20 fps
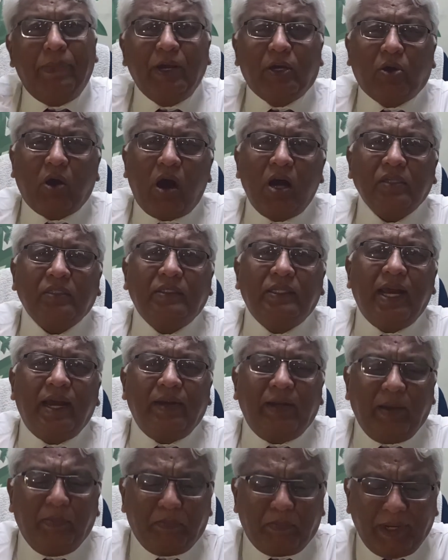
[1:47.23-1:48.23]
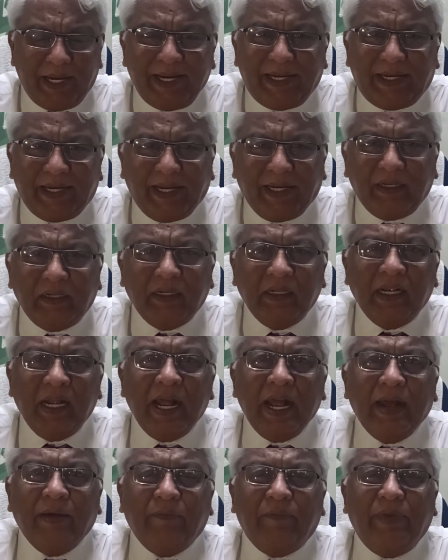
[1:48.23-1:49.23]
Because they are depleted,
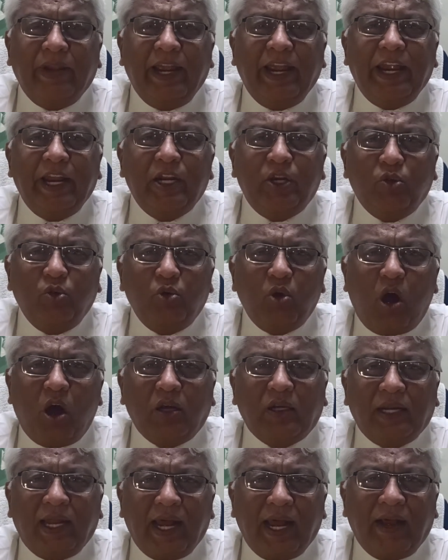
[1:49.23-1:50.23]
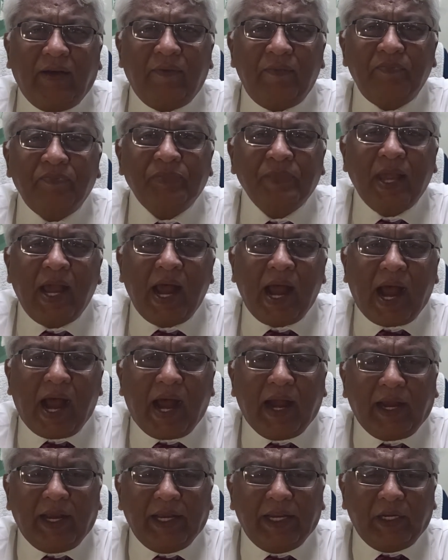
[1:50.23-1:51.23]
we do not have
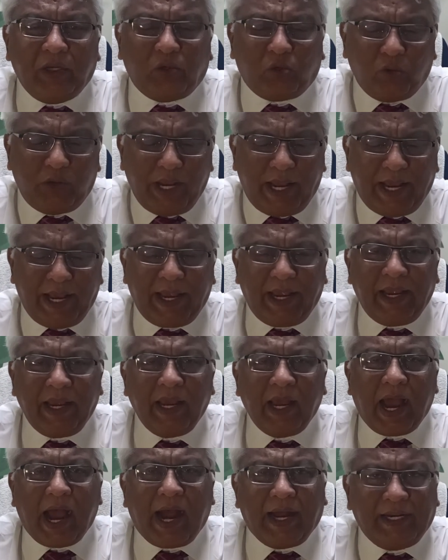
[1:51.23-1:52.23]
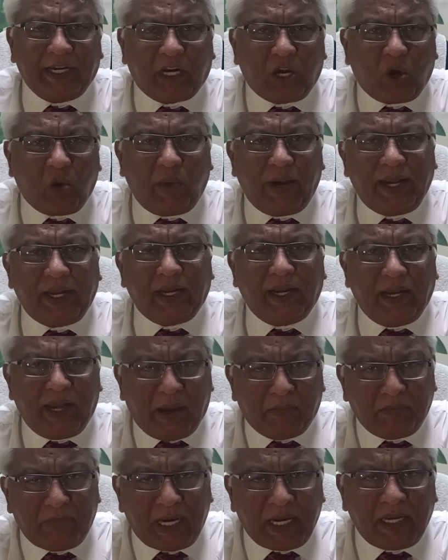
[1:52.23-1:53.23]
today adequate
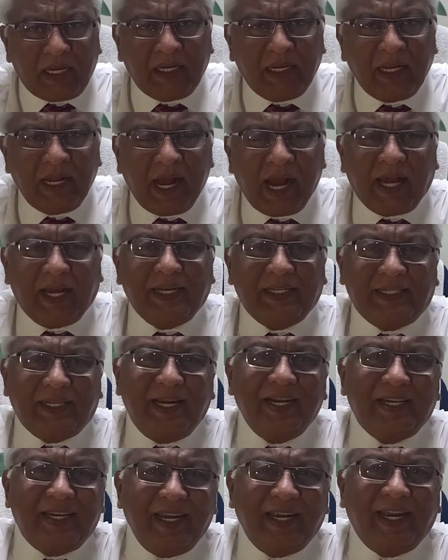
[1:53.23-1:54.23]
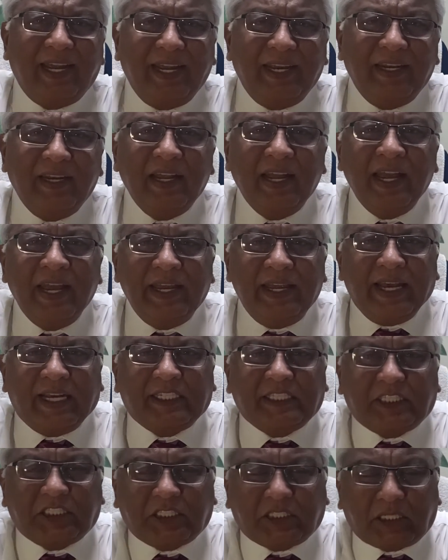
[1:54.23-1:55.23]
number, resulting in
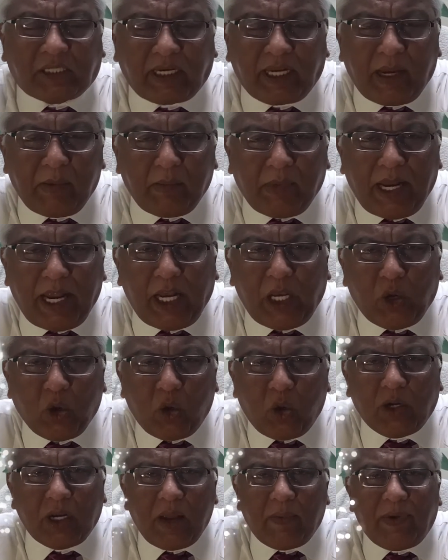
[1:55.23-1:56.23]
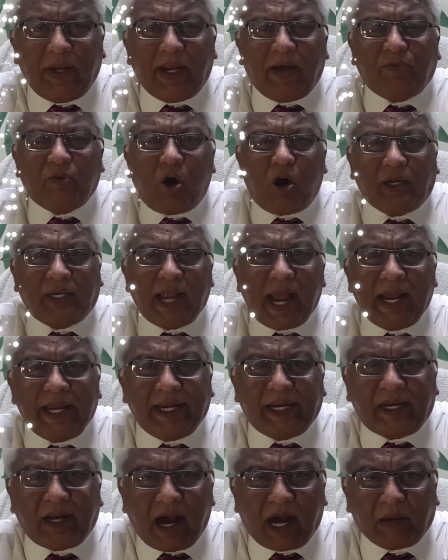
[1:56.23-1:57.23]
extremely low level of
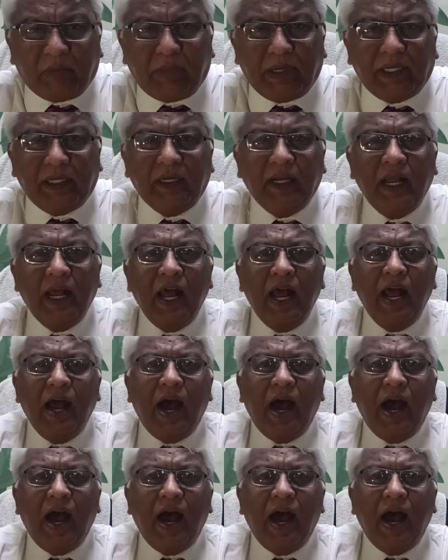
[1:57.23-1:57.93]
organic carbon.